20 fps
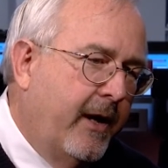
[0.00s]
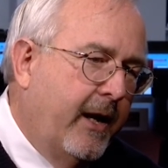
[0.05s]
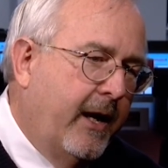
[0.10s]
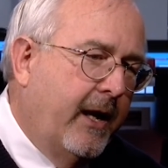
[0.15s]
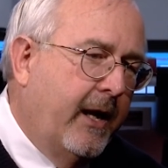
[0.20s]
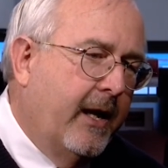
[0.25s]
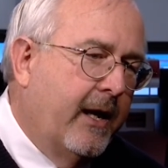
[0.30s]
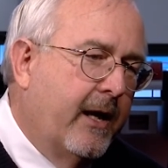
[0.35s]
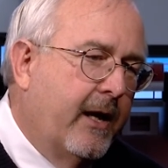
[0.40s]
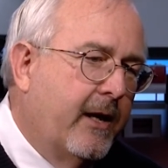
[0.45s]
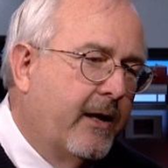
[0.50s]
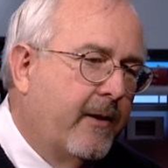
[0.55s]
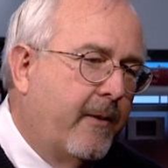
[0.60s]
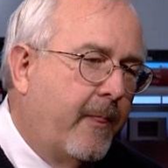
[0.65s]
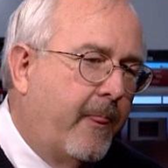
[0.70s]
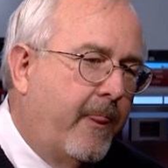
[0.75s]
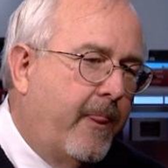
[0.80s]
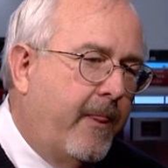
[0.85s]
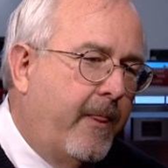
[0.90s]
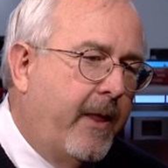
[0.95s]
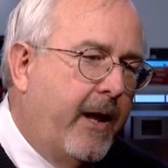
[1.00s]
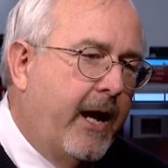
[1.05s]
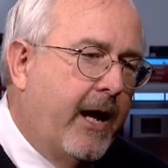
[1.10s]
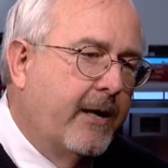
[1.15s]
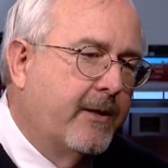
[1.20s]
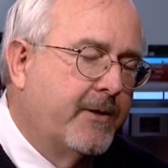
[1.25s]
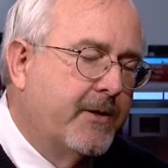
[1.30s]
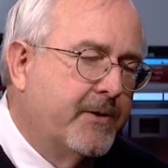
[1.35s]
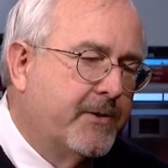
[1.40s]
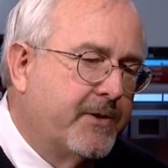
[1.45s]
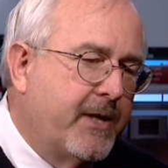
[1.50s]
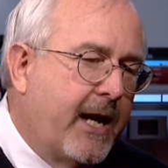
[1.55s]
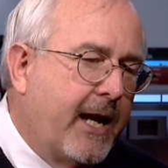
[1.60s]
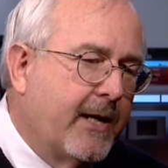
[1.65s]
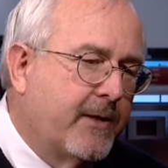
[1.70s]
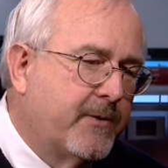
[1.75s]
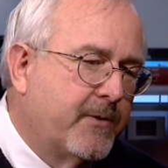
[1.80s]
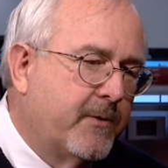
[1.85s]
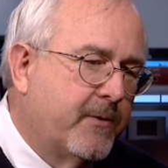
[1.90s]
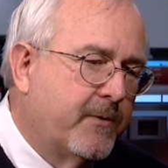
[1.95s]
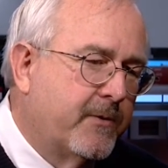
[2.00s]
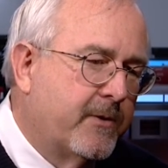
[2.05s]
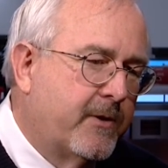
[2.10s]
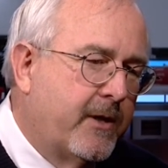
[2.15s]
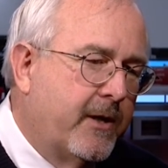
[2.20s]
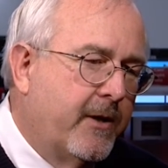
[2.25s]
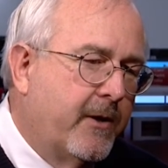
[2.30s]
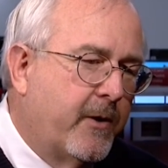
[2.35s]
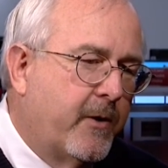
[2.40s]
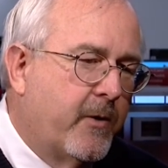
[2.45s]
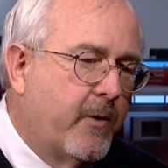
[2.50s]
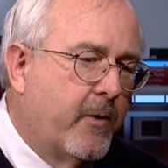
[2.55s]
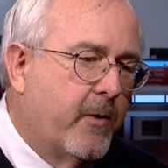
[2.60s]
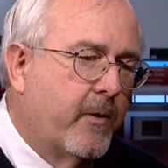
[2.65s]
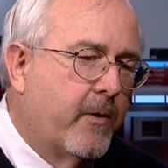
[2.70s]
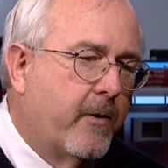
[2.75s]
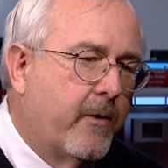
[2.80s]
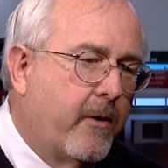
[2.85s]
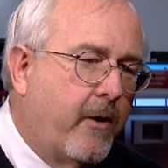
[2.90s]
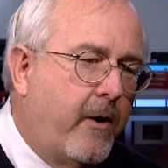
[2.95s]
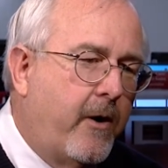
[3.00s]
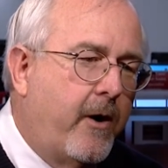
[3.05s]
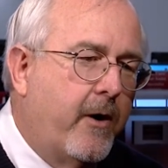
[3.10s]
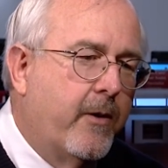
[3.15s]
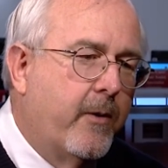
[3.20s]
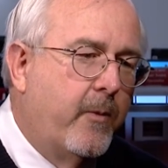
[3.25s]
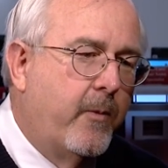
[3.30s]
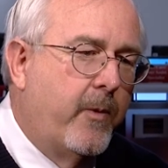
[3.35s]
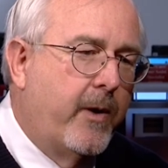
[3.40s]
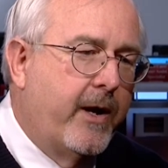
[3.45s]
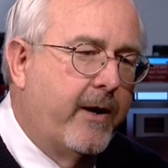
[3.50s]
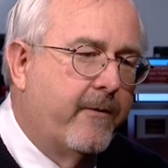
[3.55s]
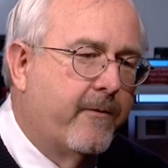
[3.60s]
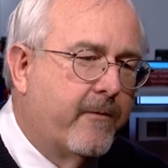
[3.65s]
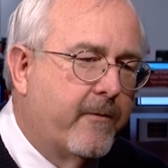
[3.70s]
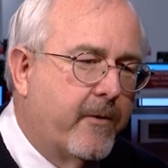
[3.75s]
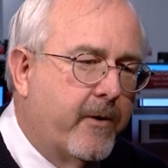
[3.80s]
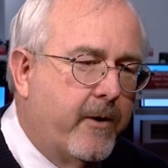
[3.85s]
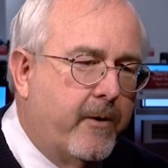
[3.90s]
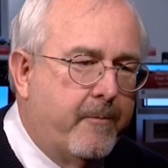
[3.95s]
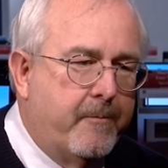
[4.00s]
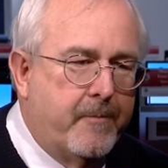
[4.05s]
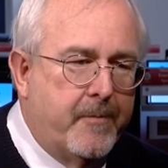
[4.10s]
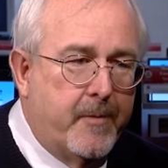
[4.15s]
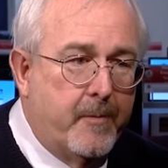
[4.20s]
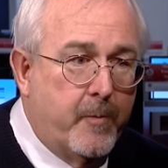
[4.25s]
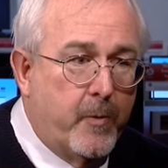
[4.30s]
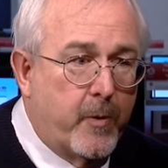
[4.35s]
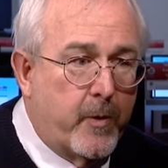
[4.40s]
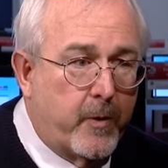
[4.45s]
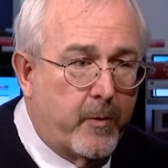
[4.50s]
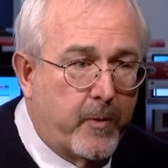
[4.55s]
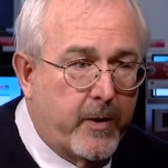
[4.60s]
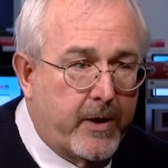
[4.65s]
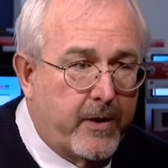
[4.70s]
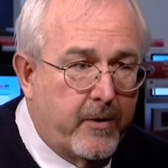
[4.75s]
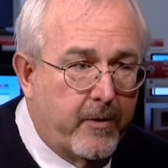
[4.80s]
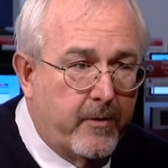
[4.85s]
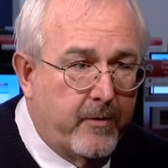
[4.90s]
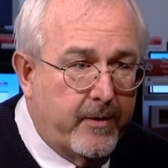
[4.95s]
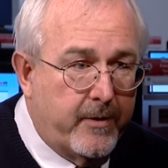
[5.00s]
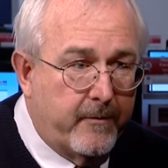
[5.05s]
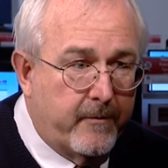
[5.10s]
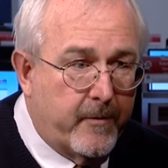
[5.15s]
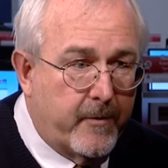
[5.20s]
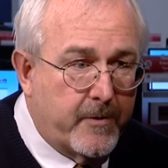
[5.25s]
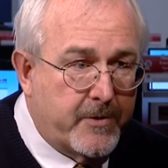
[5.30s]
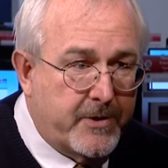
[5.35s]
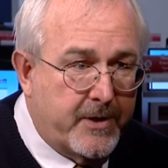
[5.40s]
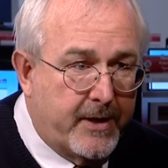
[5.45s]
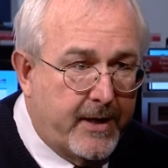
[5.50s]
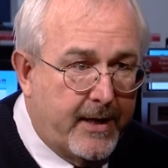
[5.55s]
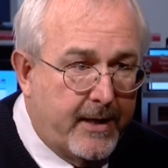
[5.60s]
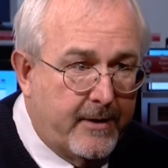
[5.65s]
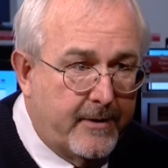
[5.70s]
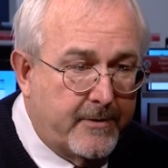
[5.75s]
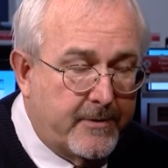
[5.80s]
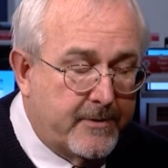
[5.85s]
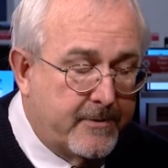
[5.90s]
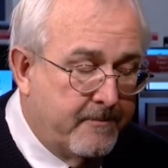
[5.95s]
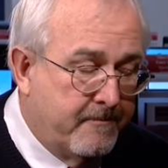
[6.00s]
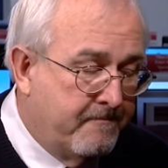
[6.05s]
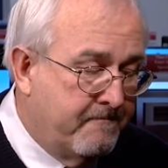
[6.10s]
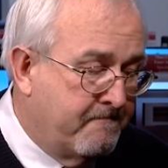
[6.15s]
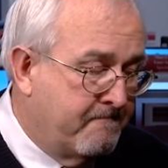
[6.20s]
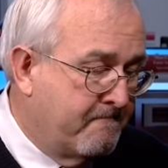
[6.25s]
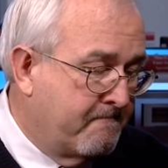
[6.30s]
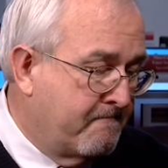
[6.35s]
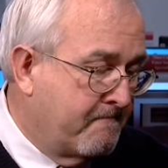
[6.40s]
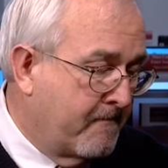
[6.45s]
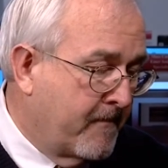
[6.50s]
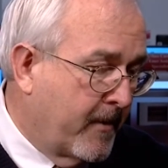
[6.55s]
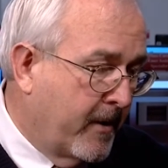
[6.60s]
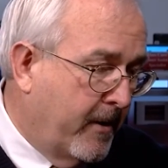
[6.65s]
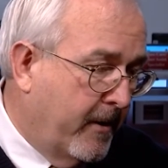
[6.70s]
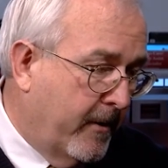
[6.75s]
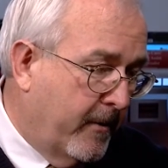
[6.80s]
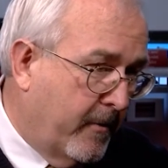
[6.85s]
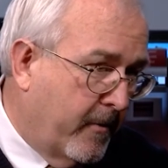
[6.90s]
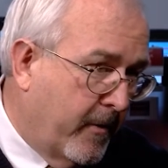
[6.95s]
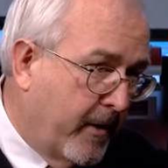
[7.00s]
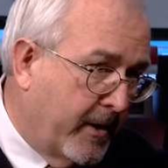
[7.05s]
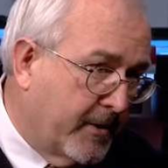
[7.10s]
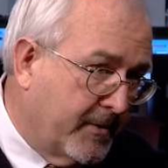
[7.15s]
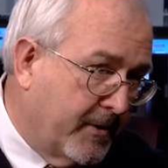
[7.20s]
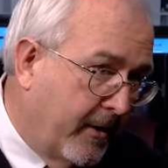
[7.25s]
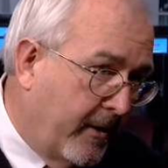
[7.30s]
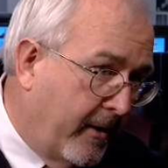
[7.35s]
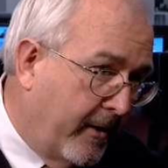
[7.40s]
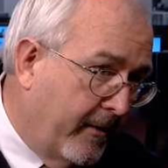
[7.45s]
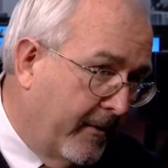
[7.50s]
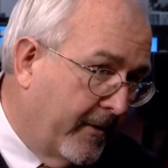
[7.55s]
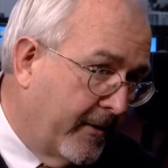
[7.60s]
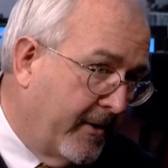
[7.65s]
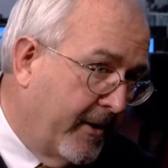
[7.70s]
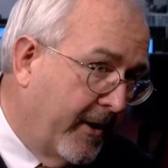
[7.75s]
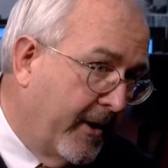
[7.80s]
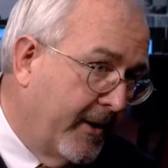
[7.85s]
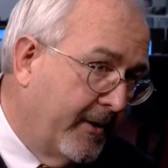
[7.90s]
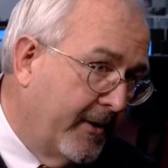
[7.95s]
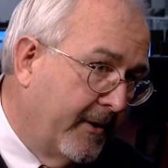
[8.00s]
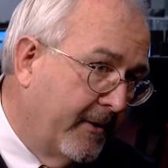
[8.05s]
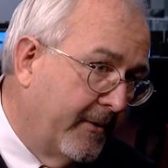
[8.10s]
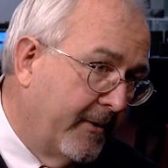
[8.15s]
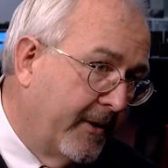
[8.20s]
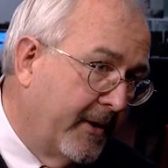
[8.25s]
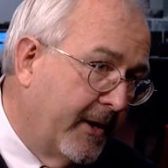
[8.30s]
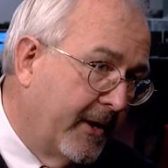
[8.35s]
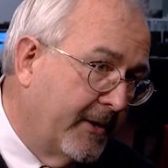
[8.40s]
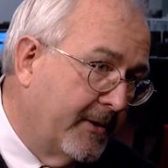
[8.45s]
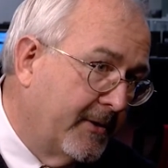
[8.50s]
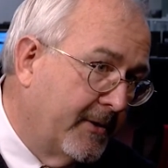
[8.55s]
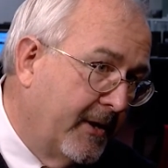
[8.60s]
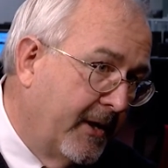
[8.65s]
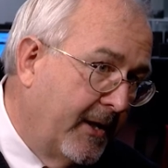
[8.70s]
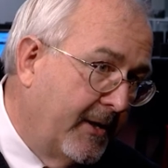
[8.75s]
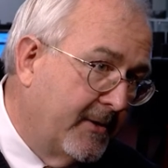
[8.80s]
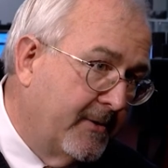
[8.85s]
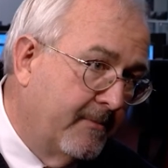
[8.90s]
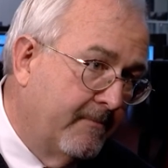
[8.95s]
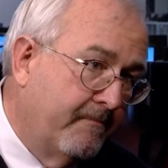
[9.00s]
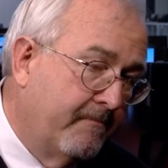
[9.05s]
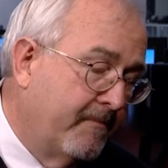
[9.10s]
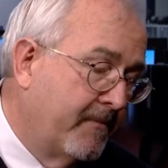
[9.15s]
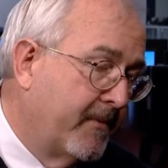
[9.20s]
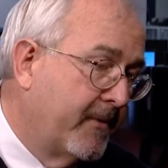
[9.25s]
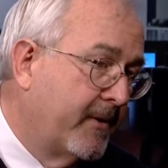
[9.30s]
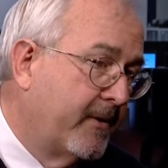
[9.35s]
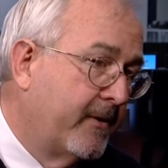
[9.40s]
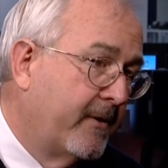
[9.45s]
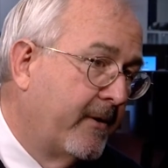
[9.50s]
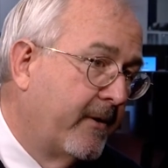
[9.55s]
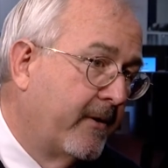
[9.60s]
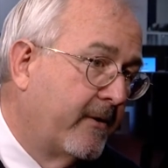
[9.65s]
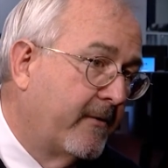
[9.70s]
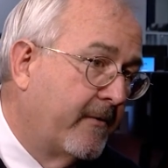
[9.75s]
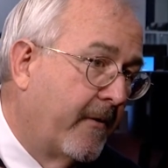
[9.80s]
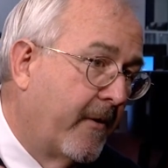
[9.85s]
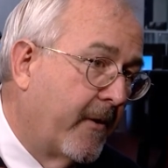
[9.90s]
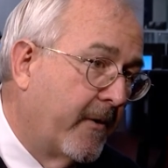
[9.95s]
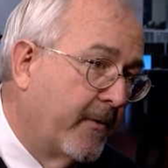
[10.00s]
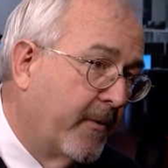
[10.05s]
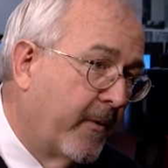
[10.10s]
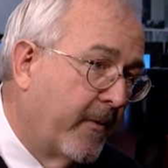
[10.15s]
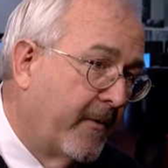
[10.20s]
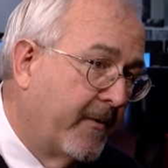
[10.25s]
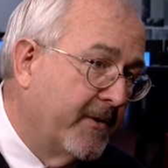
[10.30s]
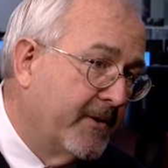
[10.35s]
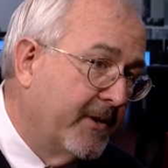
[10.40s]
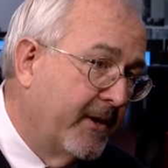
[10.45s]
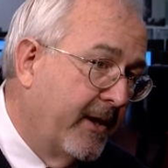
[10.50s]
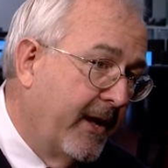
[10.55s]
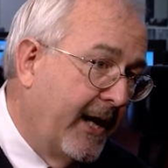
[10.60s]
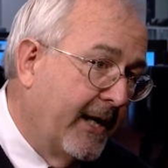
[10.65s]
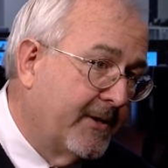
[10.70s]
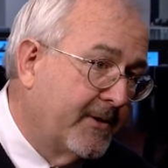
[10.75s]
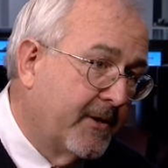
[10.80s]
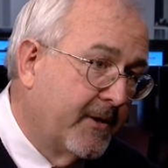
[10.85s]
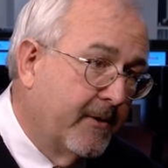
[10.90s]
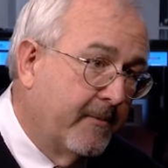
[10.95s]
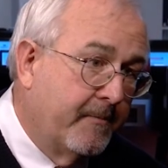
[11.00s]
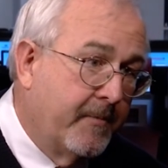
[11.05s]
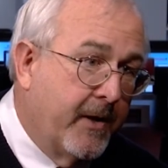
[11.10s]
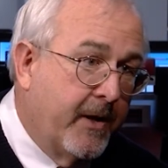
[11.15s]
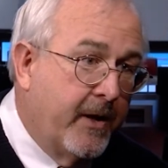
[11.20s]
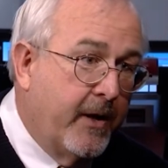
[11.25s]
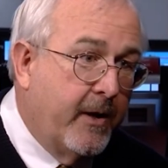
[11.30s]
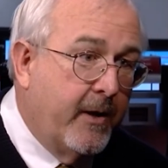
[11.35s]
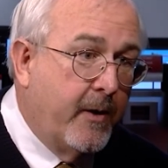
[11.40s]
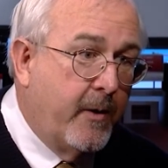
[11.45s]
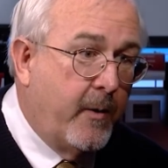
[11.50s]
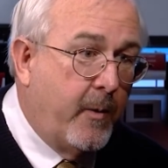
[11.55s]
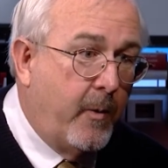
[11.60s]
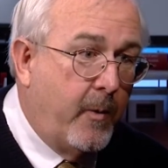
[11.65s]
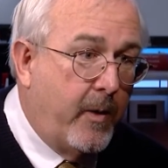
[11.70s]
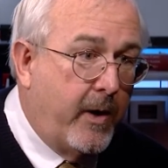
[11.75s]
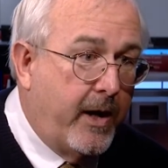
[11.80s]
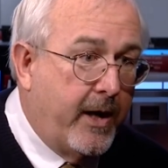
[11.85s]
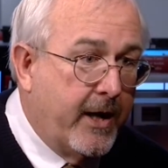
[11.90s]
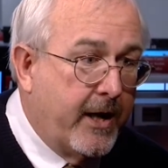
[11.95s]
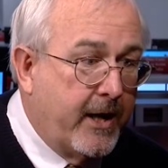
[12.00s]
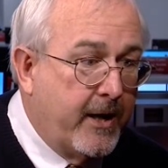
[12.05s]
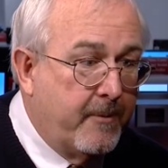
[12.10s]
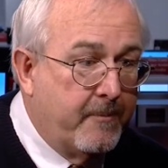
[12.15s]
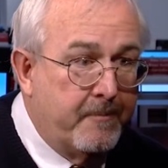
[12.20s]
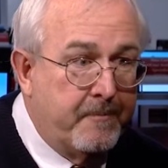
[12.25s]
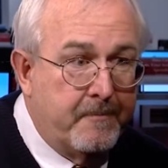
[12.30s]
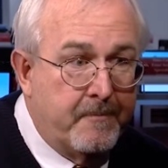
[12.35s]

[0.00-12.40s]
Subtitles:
And that disasters can occur all the way from Puerto Rico and the Virgin Islands, across all the continental United States, as far north as Alaska, Hawaii,